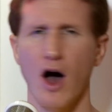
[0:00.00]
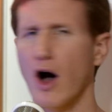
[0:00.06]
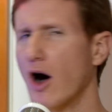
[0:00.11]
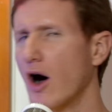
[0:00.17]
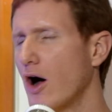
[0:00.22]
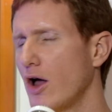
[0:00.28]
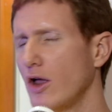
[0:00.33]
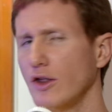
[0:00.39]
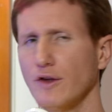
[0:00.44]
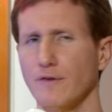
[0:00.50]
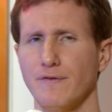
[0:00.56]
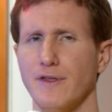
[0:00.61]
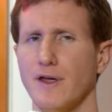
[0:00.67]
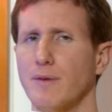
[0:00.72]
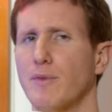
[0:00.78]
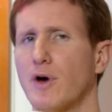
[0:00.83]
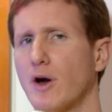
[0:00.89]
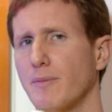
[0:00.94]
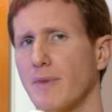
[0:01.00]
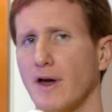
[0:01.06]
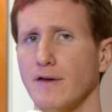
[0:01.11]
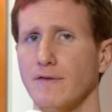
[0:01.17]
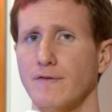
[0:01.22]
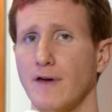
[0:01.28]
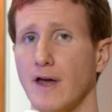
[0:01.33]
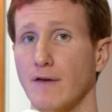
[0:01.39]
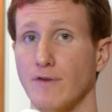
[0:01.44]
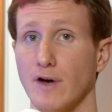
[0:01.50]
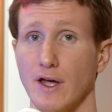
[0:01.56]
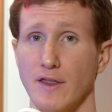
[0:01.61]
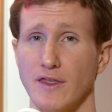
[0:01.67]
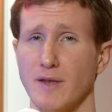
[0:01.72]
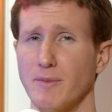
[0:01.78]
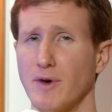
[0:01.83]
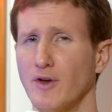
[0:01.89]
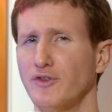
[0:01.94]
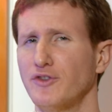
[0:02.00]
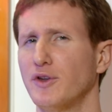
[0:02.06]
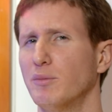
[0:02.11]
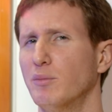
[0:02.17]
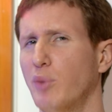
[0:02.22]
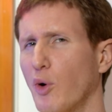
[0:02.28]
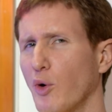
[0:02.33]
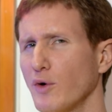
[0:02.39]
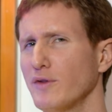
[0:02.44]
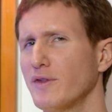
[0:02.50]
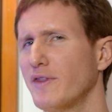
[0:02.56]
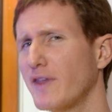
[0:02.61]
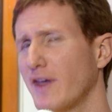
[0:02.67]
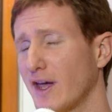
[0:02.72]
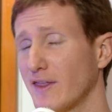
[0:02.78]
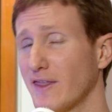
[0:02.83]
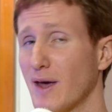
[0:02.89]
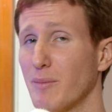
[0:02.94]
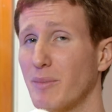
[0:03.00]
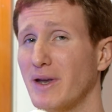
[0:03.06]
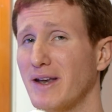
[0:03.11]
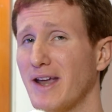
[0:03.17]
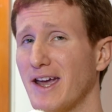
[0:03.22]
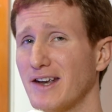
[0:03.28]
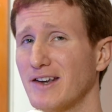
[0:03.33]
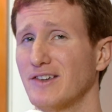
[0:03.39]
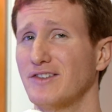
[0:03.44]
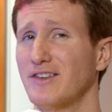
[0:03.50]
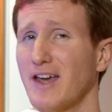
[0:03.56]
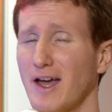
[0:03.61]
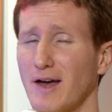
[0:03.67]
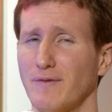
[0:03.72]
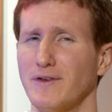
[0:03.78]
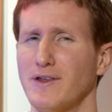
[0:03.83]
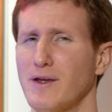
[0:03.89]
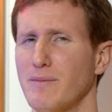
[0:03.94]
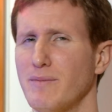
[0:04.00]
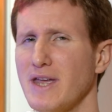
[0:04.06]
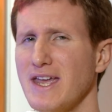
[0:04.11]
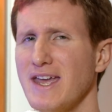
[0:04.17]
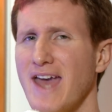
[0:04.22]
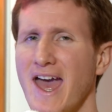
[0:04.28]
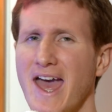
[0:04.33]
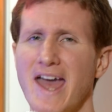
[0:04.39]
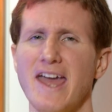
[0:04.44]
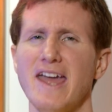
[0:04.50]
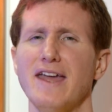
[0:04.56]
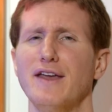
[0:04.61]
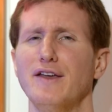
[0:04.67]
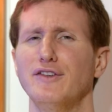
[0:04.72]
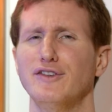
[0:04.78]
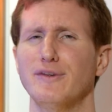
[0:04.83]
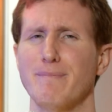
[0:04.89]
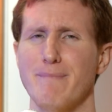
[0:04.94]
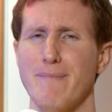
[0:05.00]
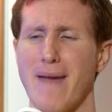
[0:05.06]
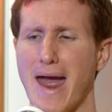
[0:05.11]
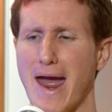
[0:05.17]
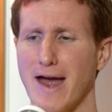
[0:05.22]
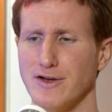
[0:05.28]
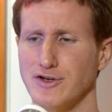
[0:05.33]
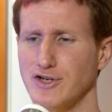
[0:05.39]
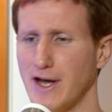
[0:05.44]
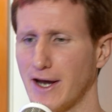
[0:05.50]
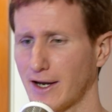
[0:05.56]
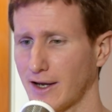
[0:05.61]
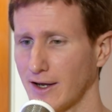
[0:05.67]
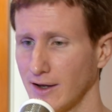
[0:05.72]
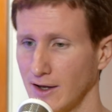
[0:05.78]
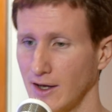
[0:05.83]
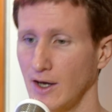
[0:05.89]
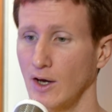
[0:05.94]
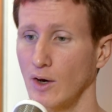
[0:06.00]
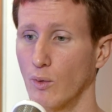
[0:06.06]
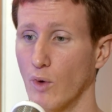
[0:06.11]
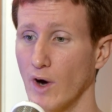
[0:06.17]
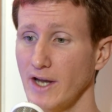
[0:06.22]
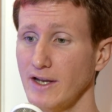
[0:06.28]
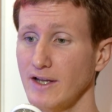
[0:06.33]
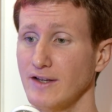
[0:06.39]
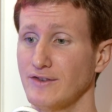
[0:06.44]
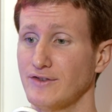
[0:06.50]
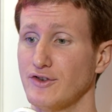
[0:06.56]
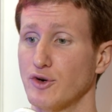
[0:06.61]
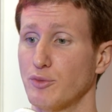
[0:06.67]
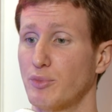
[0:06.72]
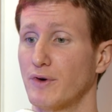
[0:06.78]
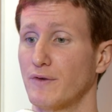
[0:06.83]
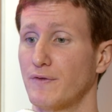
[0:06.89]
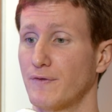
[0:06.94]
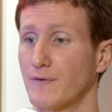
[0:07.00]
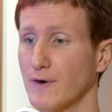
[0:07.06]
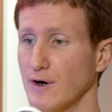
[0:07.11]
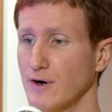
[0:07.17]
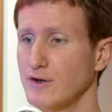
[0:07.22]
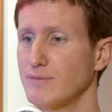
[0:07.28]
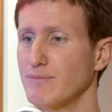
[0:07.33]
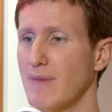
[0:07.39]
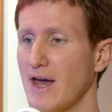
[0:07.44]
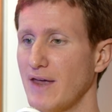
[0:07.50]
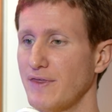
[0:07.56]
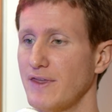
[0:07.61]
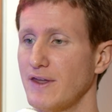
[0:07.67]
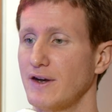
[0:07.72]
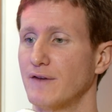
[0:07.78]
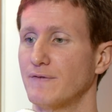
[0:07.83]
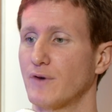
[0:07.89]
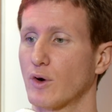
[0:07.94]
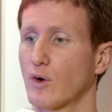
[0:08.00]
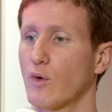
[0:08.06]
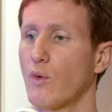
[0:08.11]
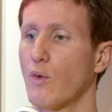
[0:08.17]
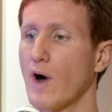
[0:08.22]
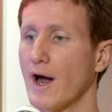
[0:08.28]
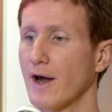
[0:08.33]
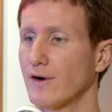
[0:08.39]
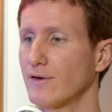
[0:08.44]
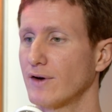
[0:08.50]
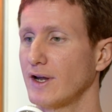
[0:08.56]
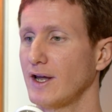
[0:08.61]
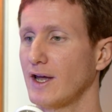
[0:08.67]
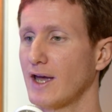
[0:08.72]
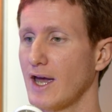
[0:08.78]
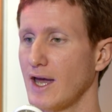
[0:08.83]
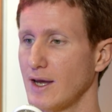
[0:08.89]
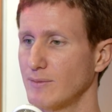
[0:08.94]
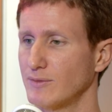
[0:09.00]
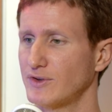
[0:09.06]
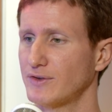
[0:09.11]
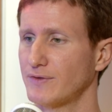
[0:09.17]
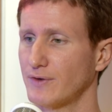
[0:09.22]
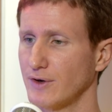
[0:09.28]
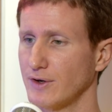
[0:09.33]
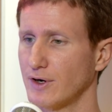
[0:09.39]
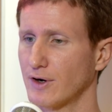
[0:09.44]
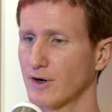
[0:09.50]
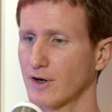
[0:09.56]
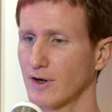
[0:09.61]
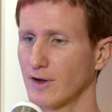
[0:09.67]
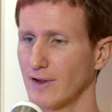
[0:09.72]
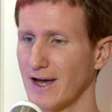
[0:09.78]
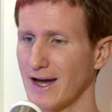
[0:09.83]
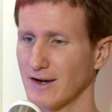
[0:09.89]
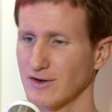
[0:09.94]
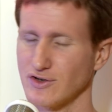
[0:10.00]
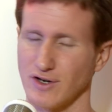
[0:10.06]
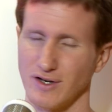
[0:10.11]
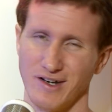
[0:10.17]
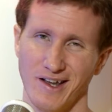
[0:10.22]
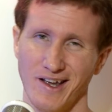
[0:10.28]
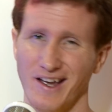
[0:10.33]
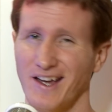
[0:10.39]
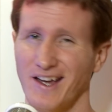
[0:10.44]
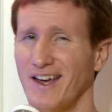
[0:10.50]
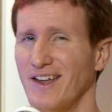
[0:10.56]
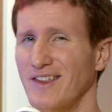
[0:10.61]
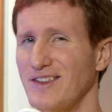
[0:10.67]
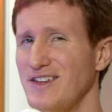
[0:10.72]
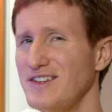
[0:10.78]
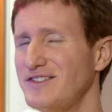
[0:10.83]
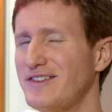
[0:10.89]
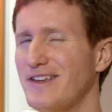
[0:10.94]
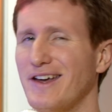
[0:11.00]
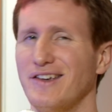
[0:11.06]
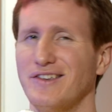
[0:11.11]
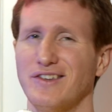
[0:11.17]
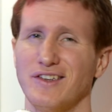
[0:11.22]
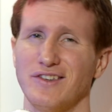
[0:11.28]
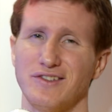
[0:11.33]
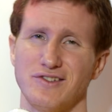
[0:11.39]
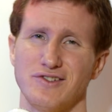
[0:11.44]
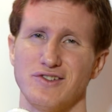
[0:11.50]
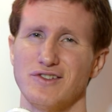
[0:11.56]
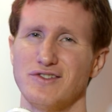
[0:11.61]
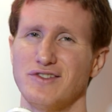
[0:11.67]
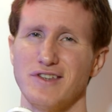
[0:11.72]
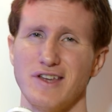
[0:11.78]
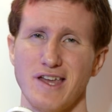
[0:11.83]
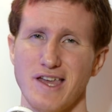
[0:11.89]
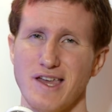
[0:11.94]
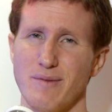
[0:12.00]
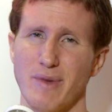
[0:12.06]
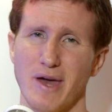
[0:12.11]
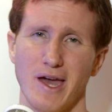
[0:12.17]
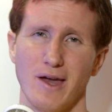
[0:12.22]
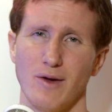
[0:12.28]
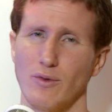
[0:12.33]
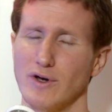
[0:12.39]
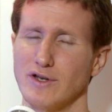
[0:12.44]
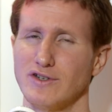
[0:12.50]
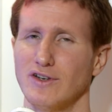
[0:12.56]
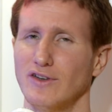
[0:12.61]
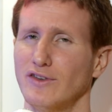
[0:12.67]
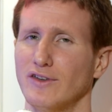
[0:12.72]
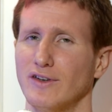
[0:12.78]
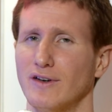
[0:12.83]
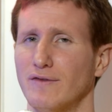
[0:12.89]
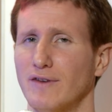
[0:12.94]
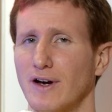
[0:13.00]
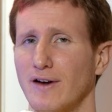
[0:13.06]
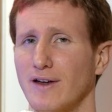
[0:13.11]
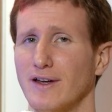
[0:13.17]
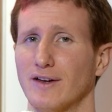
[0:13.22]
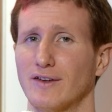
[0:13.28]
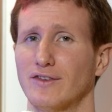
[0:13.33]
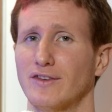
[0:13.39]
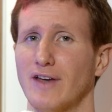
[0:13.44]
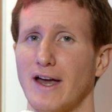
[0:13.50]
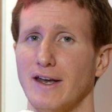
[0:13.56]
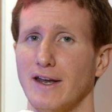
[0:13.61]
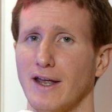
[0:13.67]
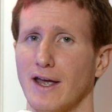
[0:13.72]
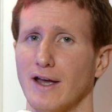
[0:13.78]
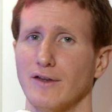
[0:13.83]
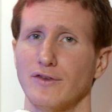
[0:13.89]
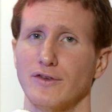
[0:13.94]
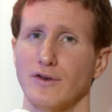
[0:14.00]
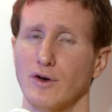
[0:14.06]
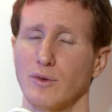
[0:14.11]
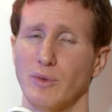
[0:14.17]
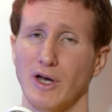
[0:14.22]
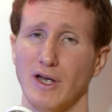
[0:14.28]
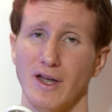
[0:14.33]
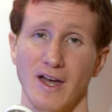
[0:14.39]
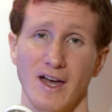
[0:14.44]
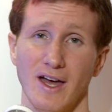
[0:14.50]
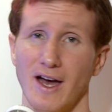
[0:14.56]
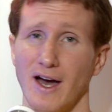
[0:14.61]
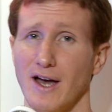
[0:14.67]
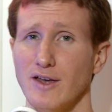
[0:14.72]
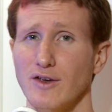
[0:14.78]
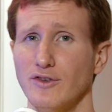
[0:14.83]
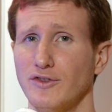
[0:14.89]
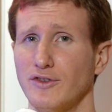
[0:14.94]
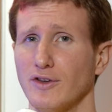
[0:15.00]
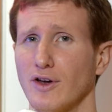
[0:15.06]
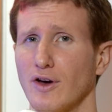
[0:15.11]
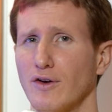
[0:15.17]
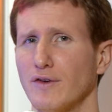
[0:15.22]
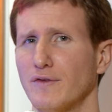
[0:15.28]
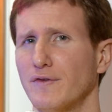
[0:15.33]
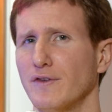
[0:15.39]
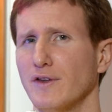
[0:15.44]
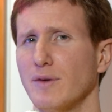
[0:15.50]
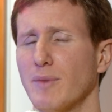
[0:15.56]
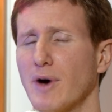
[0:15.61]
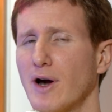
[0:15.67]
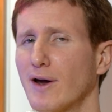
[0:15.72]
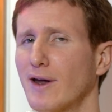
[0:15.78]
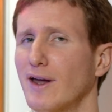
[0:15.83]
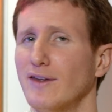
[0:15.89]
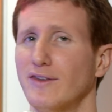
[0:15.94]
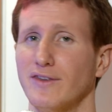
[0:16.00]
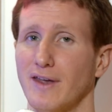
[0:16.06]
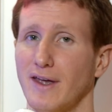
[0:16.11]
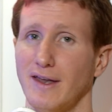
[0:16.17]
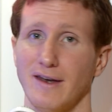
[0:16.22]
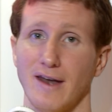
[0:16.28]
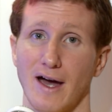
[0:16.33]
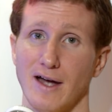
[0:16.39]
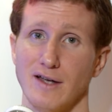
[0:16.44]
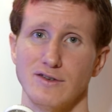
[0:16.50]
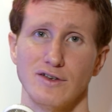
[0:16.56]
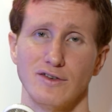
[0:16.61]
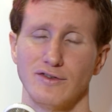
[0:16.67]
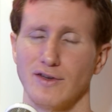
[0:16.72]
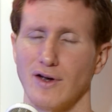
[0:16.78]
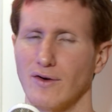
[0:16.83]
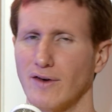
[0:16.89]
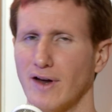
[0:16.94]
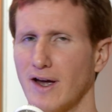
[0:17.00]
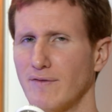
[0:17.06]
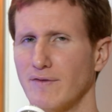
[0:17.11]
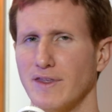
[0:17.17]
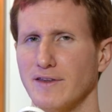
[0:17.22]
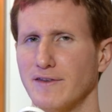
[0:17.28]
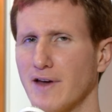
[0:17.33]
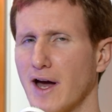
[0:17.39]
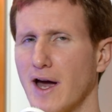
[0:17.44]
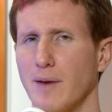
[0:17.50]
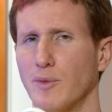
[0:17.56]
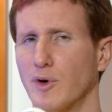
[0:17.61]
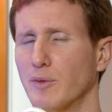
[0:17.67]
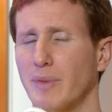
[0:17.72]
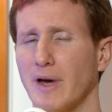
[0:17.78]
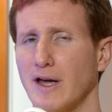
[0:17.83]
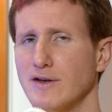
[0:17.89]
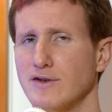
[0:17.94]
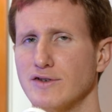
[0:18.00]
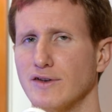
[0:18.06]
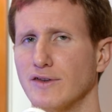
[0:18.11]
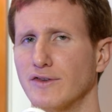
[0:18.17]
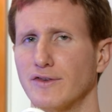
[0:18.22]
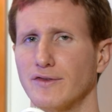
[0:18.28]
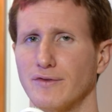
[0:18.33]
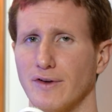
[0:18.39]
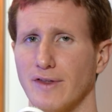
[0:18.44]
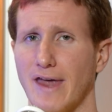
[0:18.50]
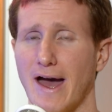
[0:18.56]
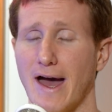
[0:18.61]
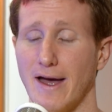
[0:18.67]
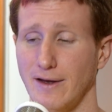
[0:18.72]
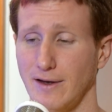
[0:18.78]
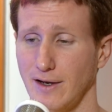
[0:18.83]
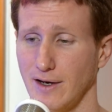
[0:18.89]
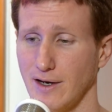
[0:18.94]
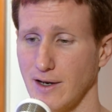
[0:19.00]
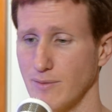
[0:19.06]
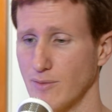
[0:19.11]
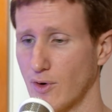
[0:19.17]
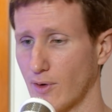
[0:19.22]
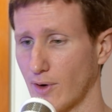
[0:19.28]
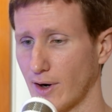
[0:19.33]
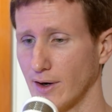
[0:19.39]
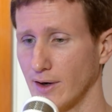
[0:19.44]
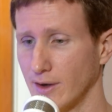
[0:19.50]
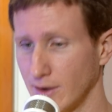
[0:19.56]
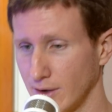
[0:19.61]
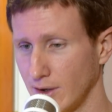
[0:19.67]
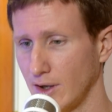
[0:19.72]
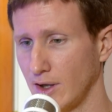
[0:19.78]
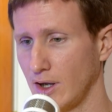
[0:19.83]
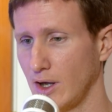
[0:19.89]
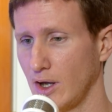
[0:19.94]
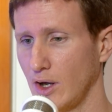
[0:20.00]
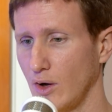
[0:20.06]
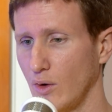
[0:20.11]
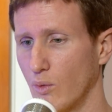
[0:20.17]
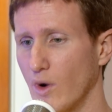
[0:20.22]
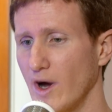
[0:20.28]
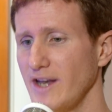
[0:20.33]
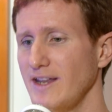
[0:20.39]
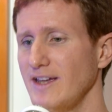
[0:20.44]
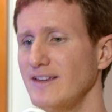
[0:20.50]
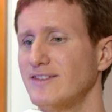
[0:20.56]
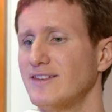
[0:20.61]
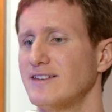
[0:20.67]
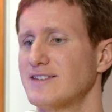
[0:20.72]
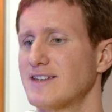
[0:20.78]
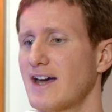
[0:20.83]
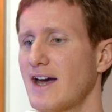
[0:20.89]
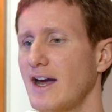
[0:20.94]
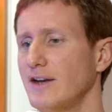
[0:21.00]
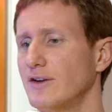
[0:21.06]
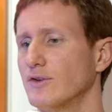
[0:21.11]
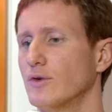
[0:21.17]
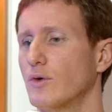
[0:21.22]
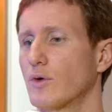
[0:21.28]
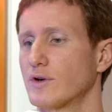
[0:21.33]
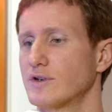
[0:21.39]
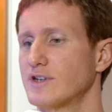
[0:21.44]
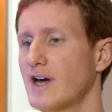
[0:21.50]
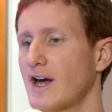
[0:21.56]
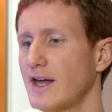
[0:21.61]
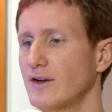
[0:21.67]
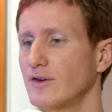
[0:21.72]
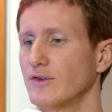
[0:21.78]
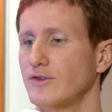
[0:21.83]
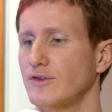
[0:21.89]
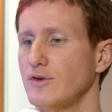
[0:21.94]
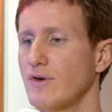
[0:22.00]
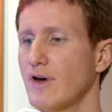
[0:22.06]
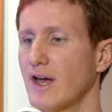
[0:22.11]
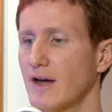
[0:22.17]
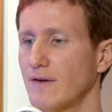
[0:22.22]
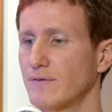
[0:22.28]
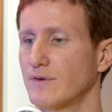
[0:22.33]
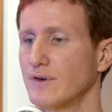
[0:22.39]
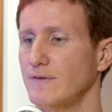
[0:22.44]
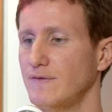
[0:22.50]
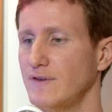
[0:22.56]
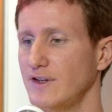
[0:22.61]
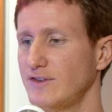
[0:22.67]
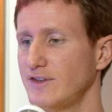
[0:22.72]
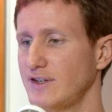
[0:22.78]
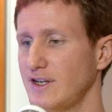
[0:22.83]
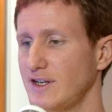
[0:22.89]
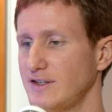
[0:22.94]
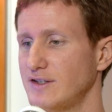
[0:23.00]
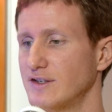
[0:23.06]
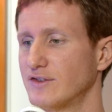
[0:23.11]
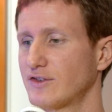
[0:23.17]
All of them are my favorite, and the most important thing that bananas have to me is magic. What is your preferred method of acquiring games for your collection? These days it's just eBay, which isn't a very exciting answer, but I used to go to flea markets and I just don't have the time or patience for that anymore. What is a title or titles you have revisited to